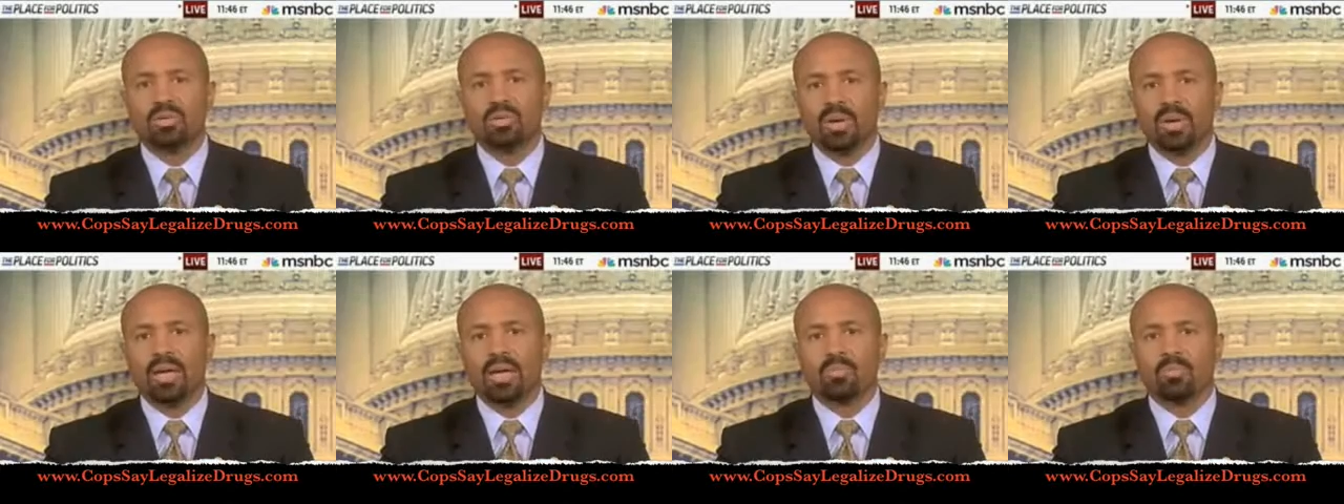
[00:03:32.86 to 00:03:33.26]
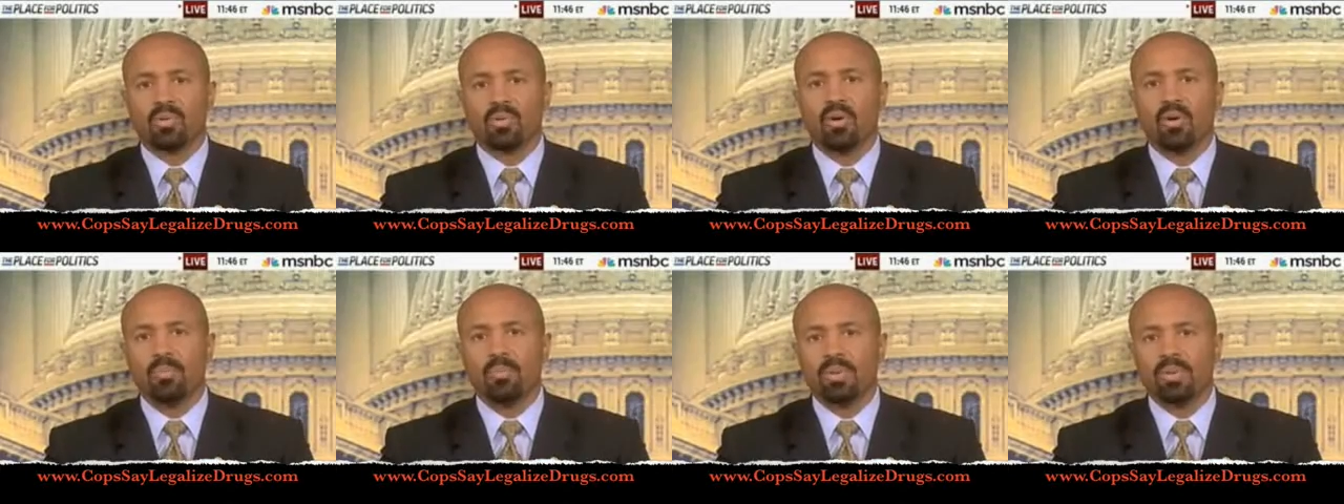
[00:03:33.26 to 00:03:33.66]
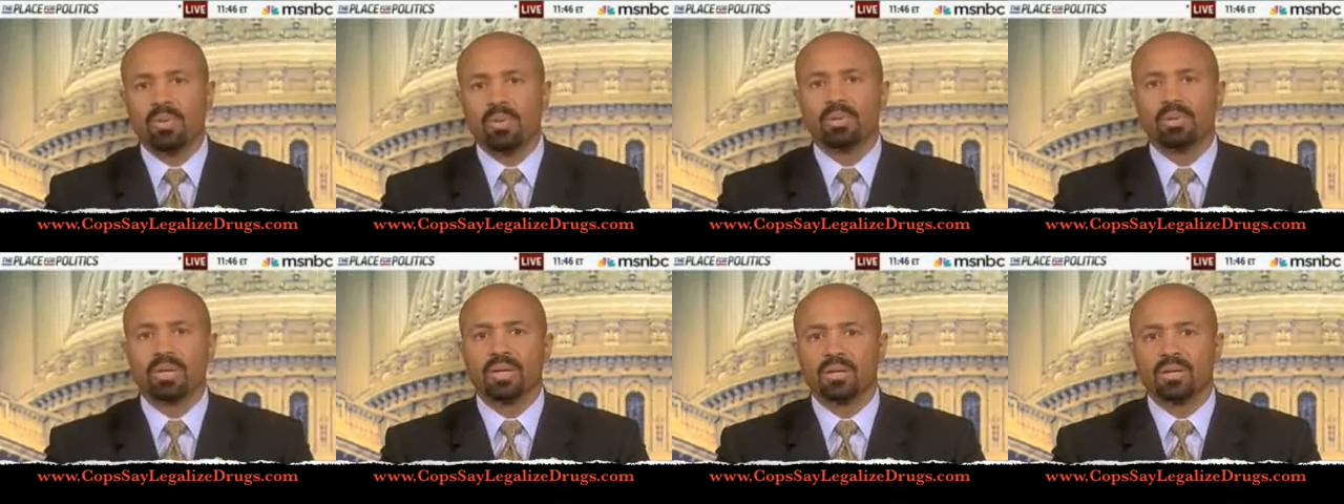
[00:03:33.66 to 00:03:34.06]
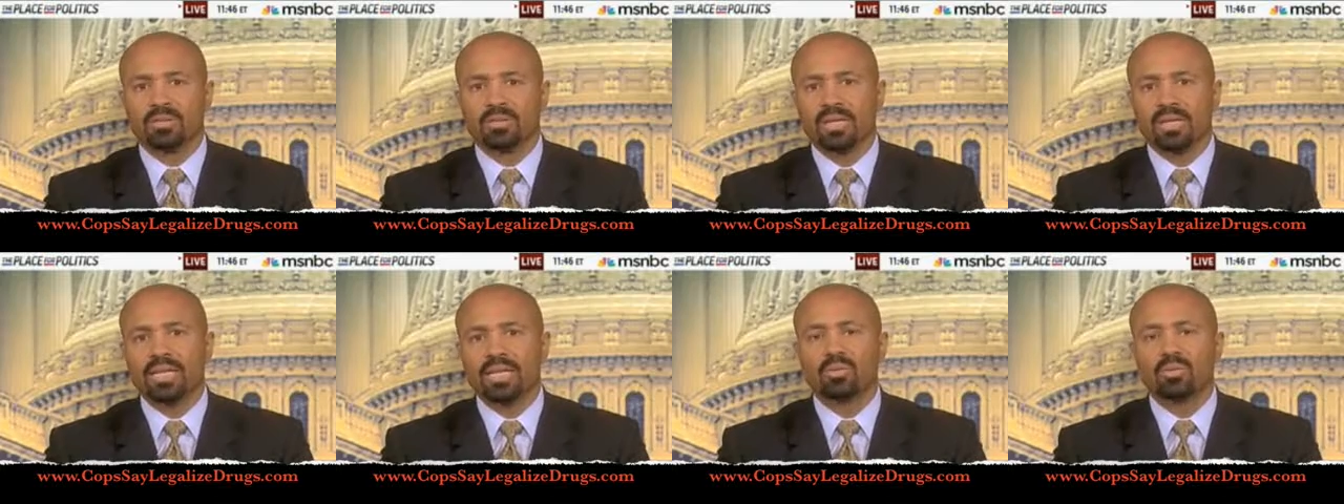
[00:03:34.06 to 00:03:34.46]
to end prohibition,
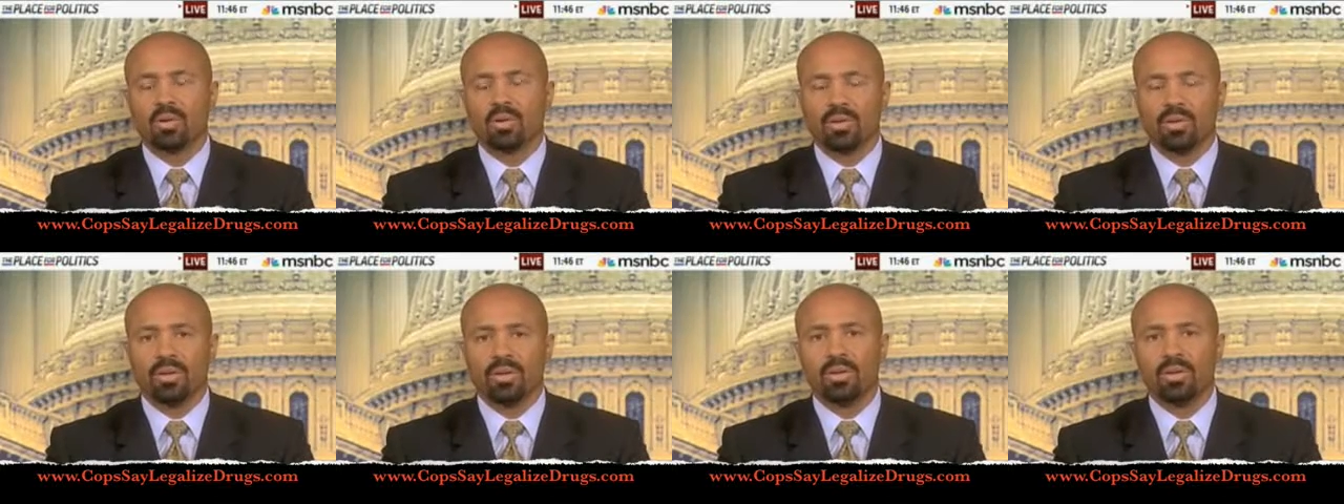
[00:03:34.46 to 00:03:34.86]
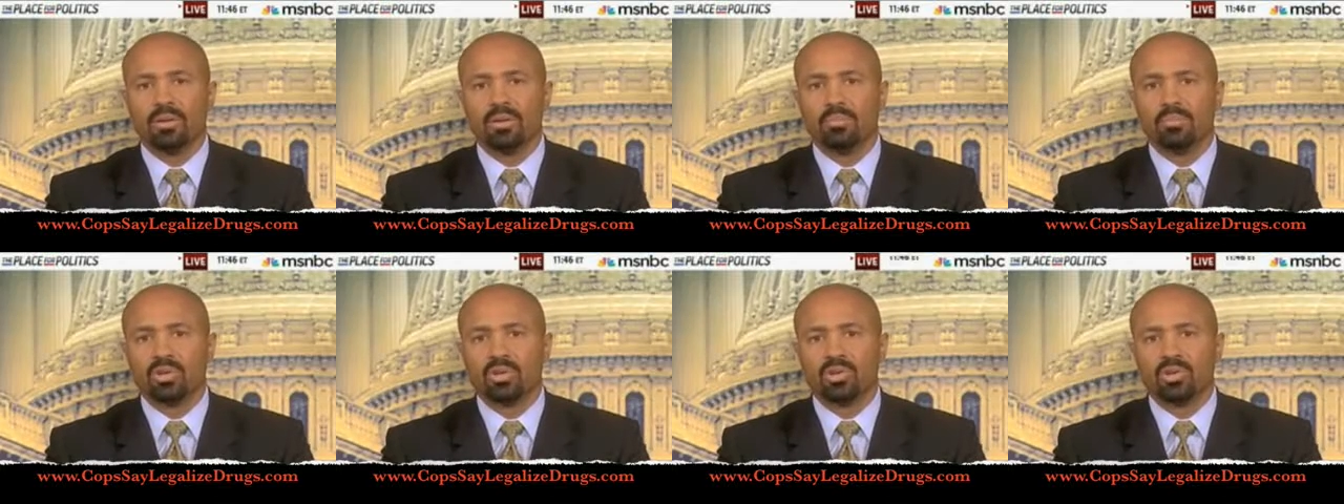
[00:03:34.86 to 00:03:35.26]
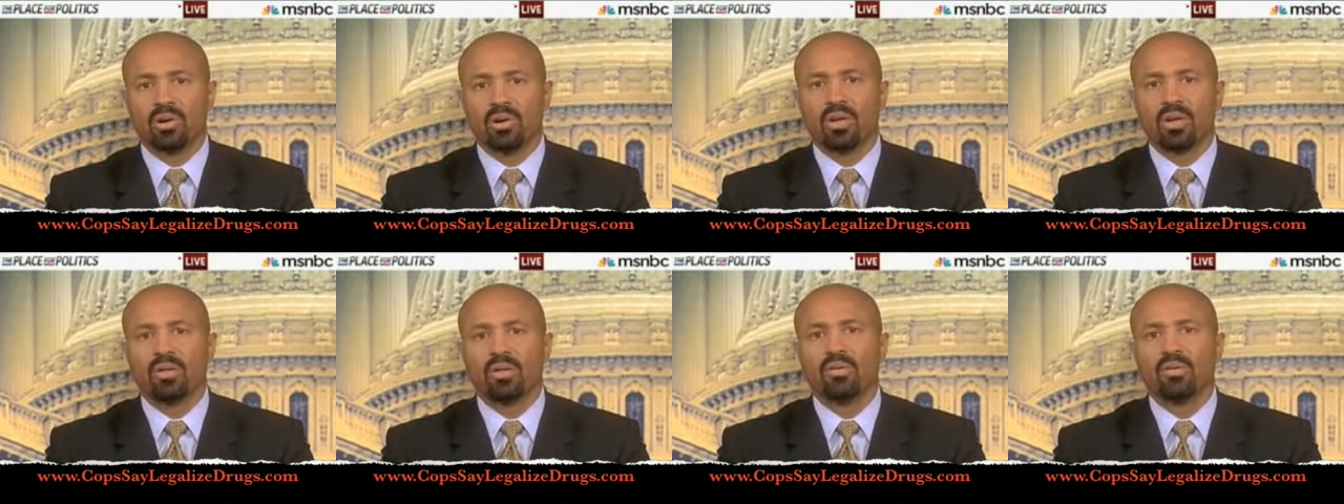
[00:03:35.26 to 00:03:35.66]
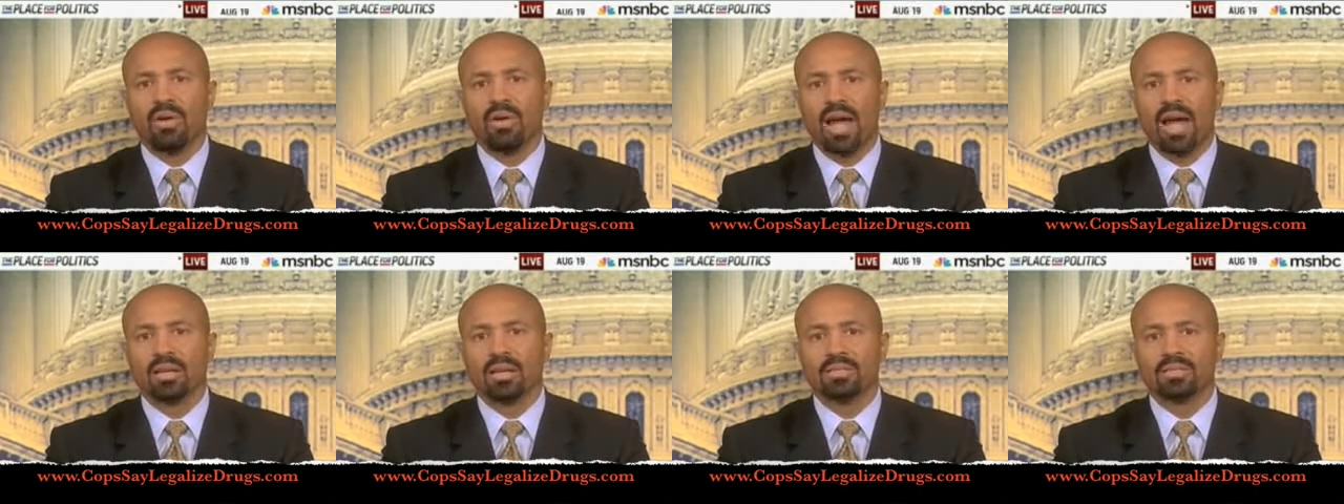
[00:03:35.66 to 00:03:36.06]
because that's where the majority of the
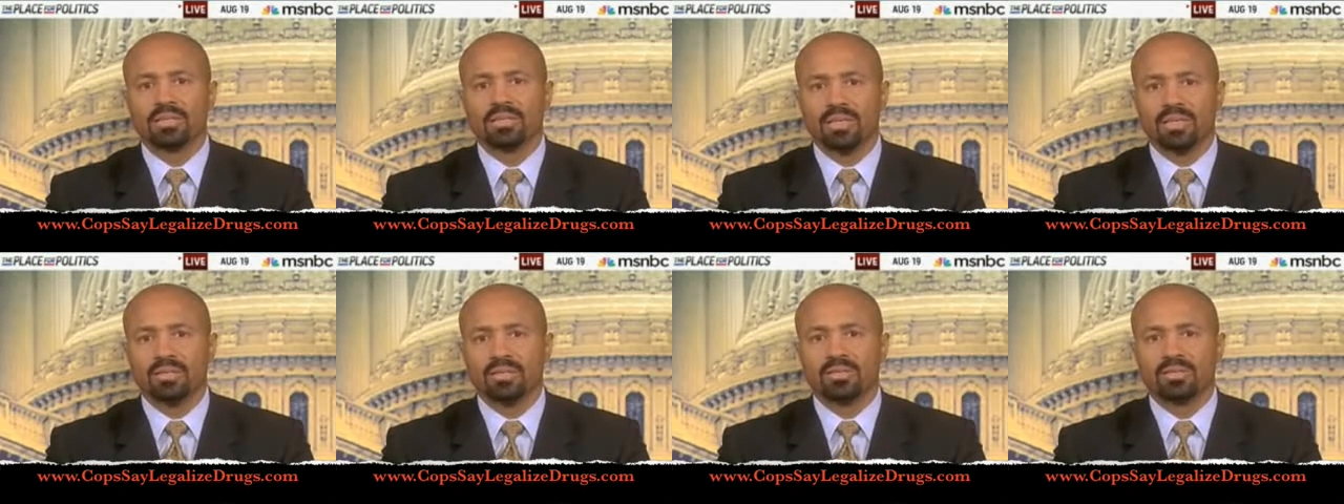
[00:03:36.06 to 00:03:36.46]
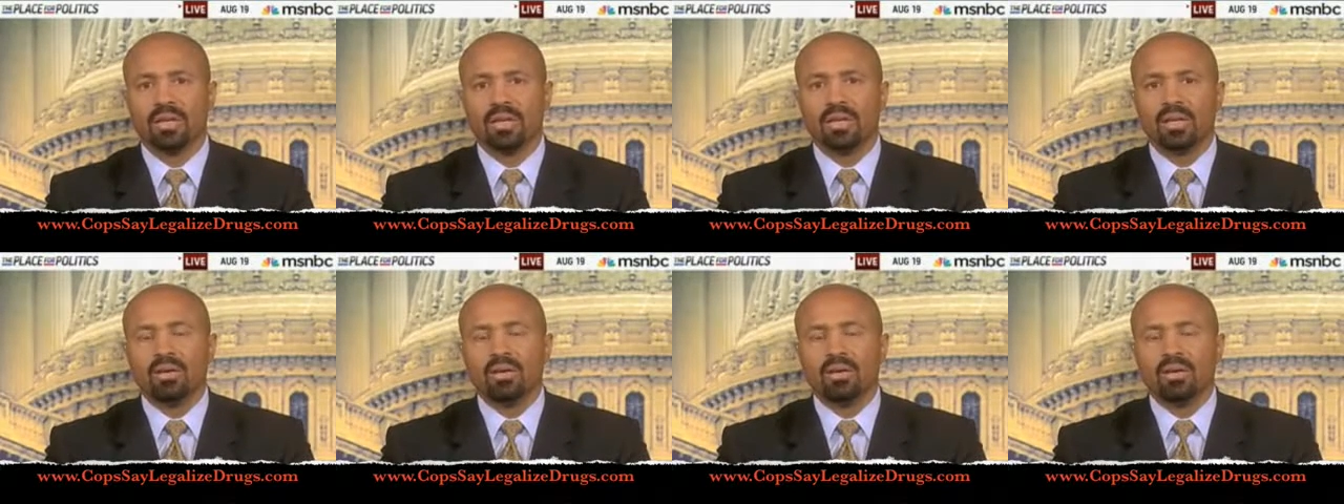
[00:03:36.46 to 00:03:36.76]
violence is.